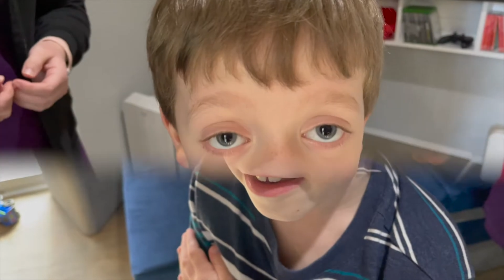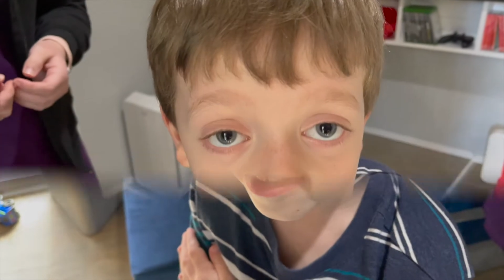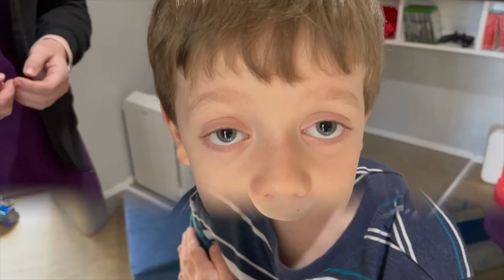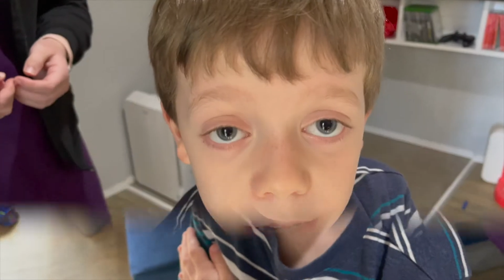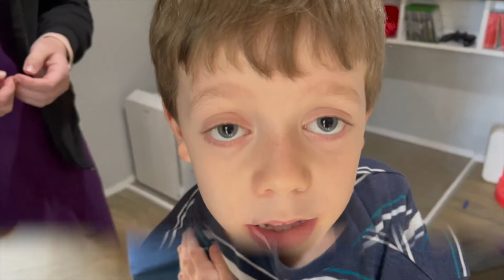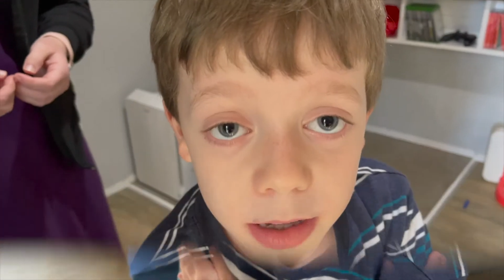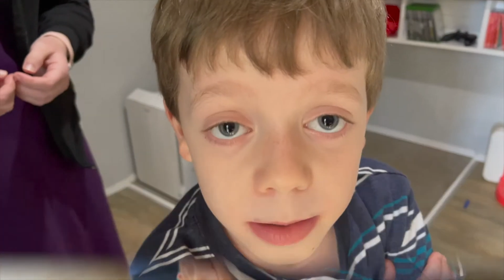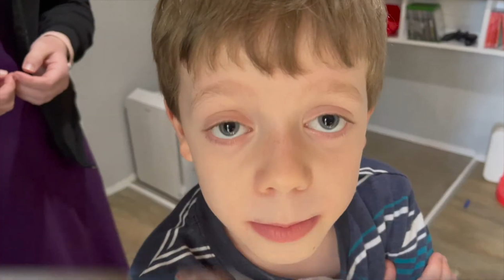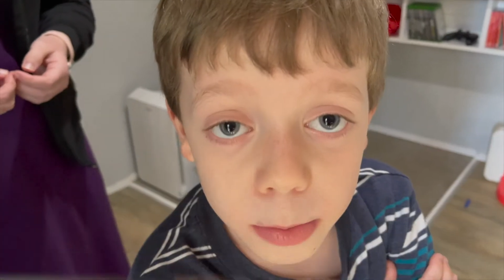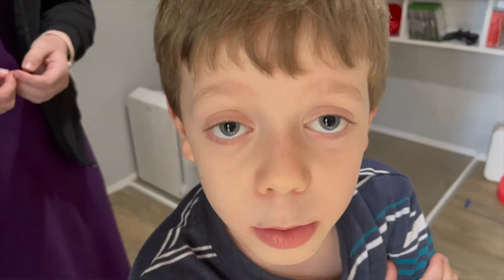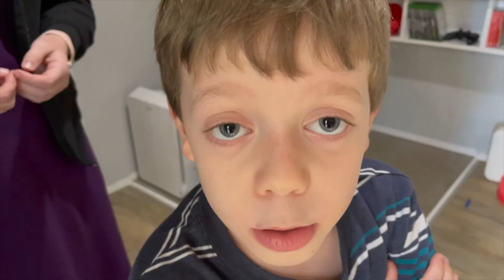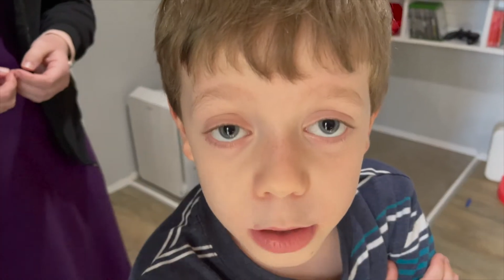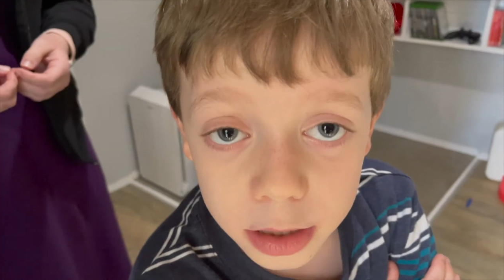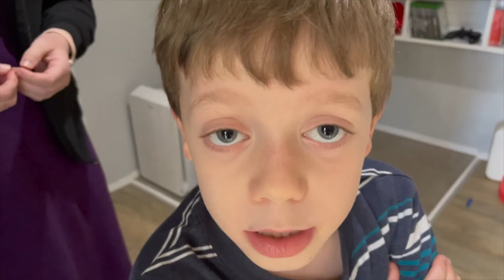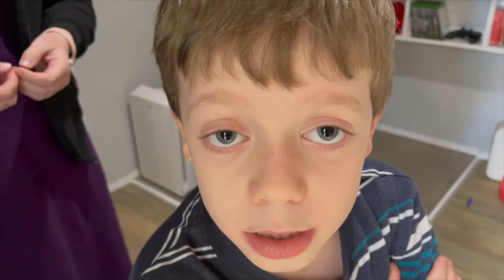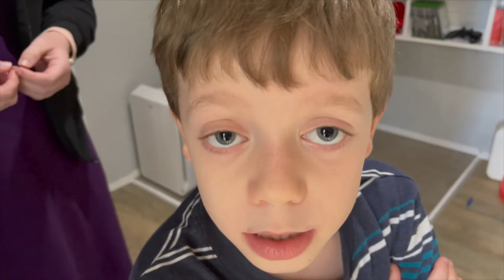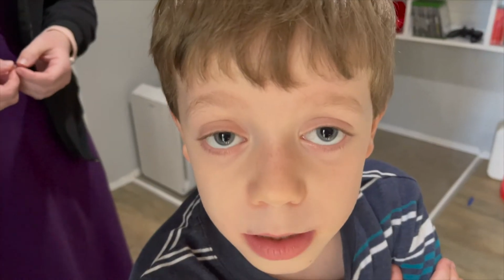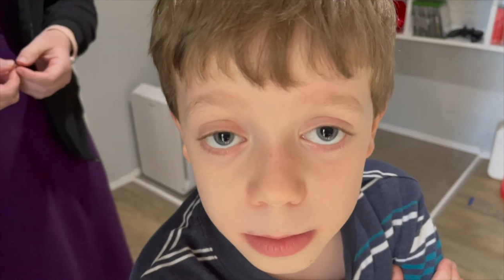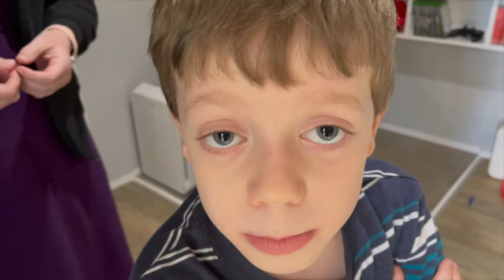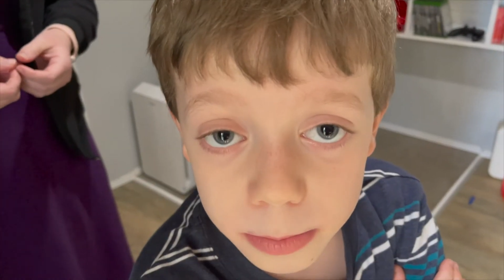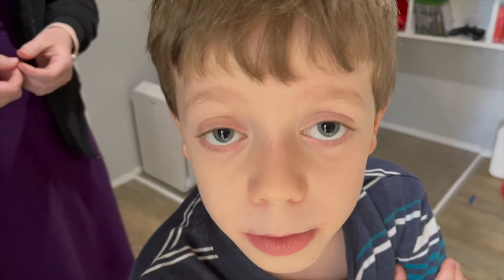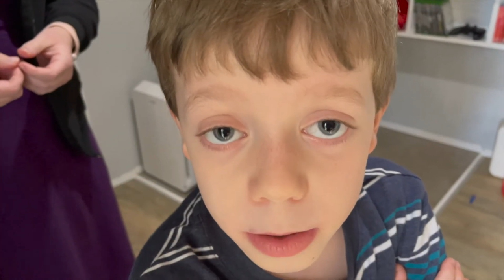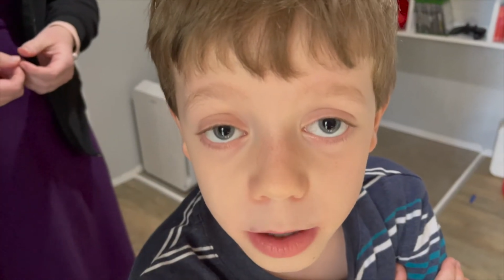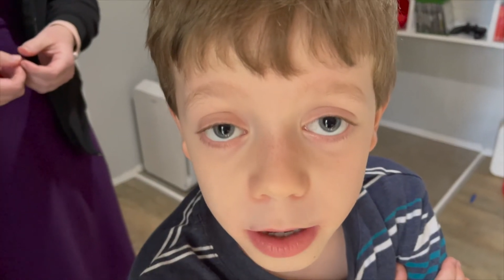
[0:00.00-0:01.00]
and the
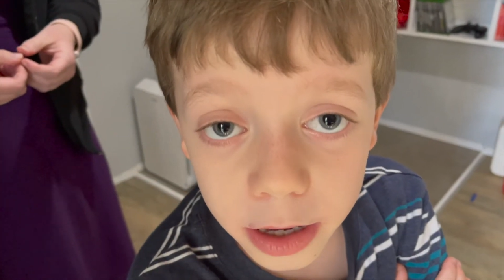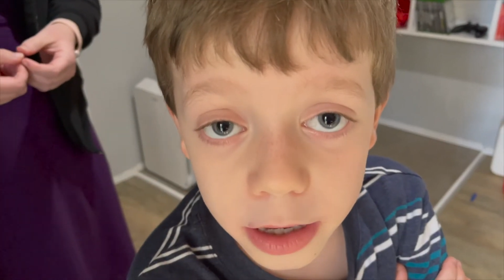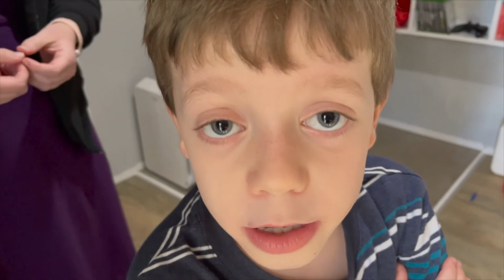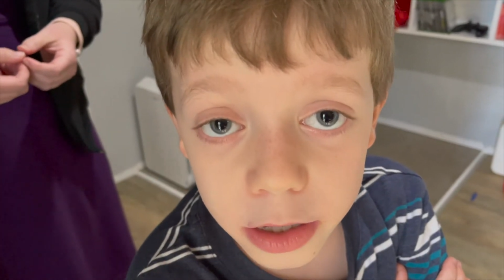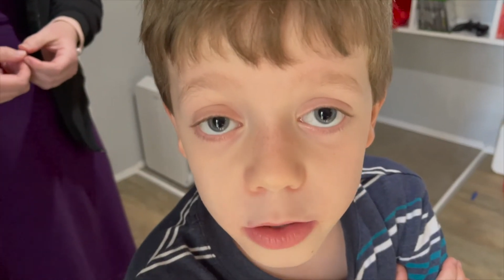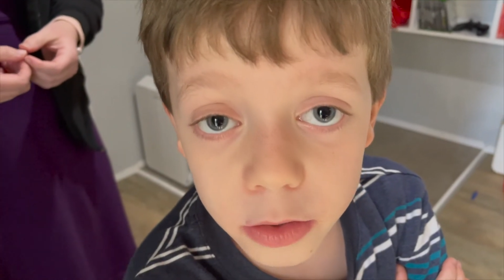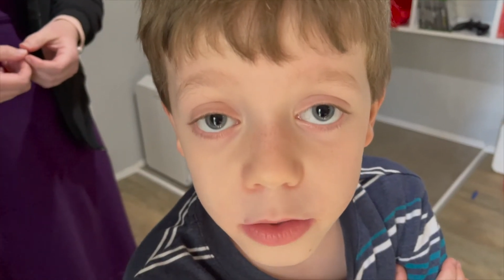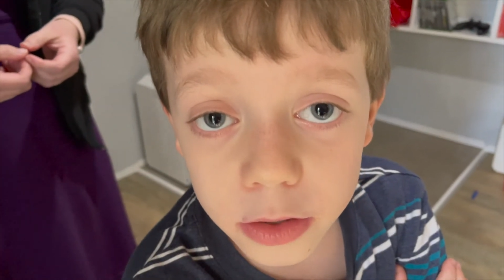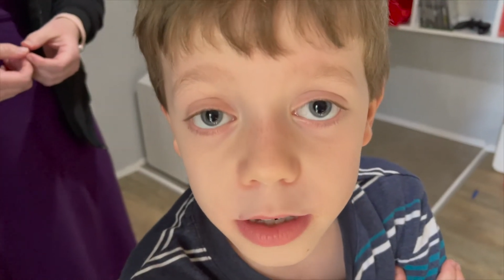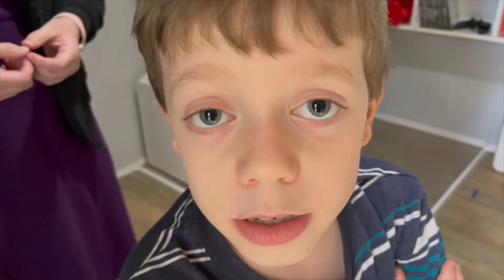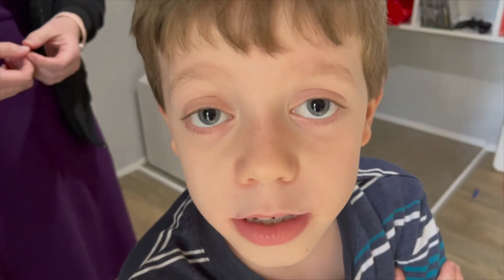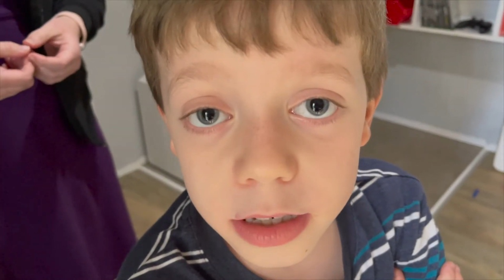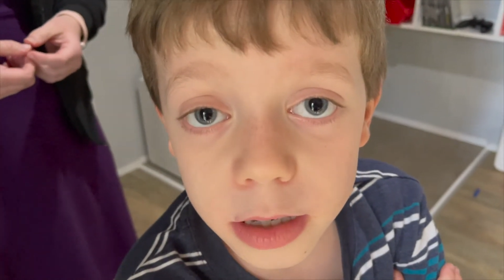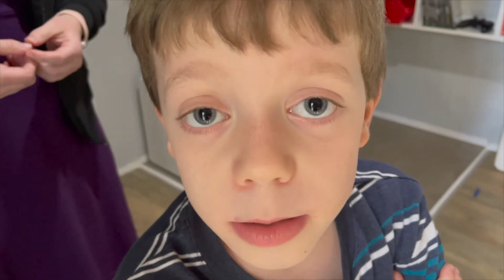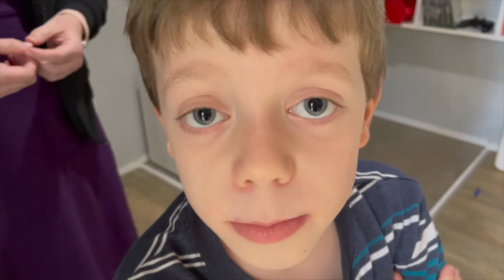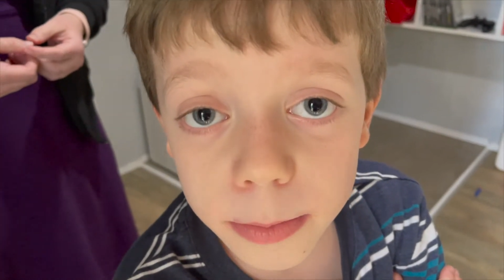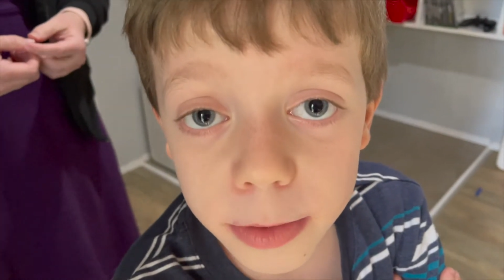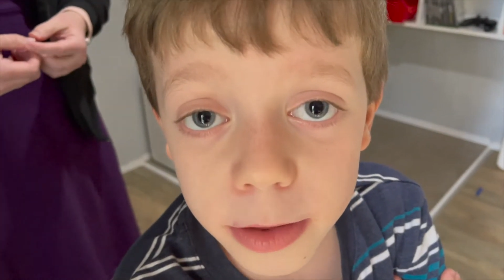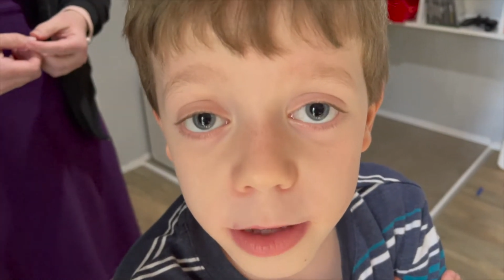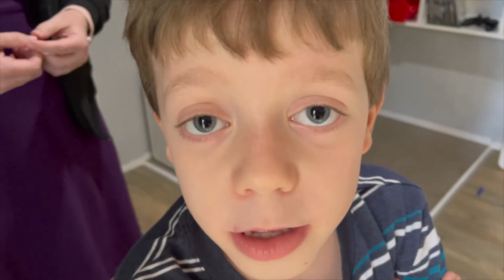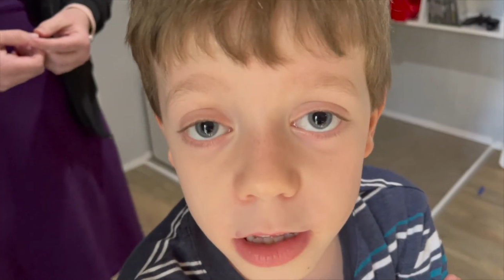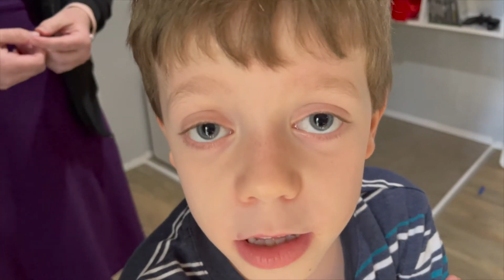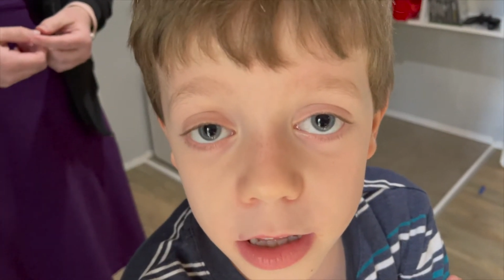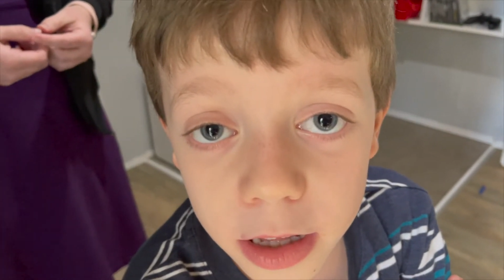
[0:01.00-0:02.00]
person behind you says
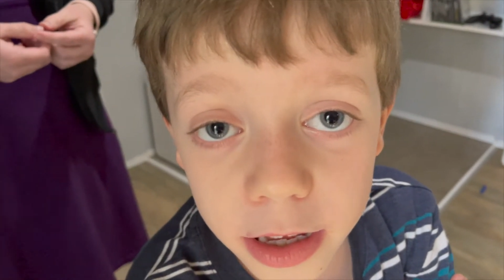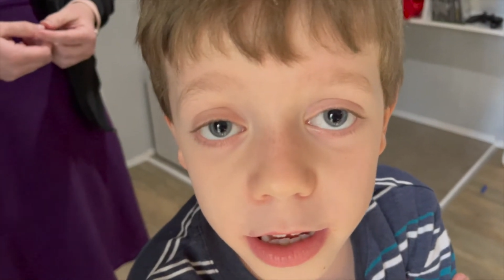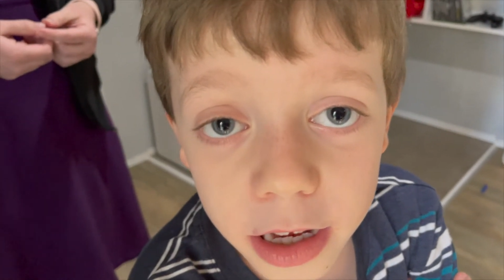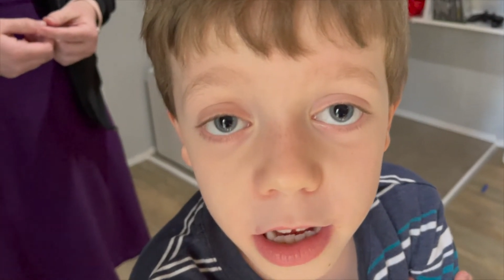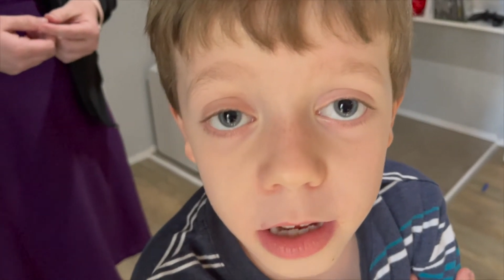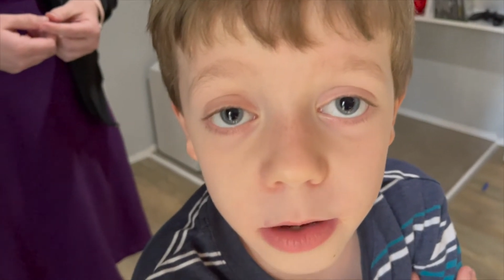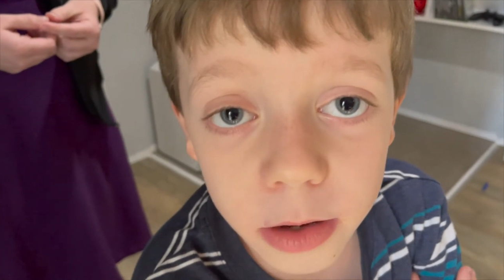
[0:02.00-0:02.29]
something like,